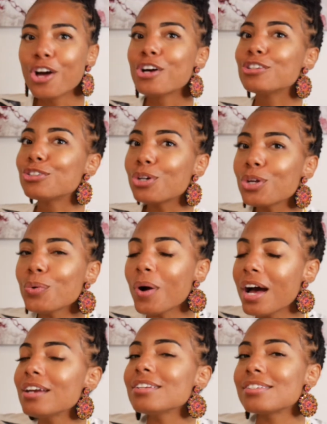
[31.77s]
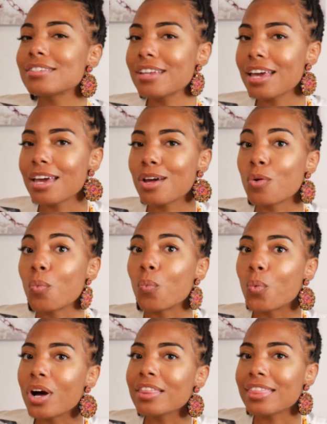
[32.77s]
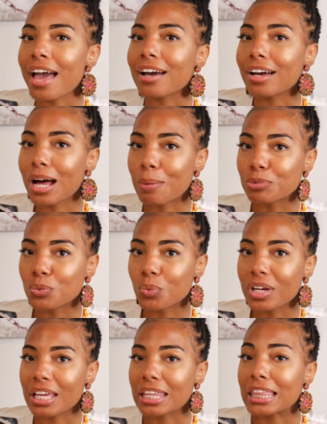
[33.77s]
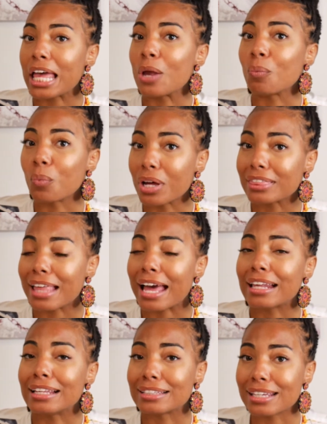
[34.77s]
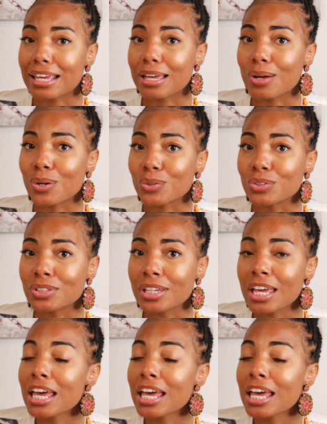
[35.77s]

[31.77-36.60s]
Do you understand what that comes with and what that entails?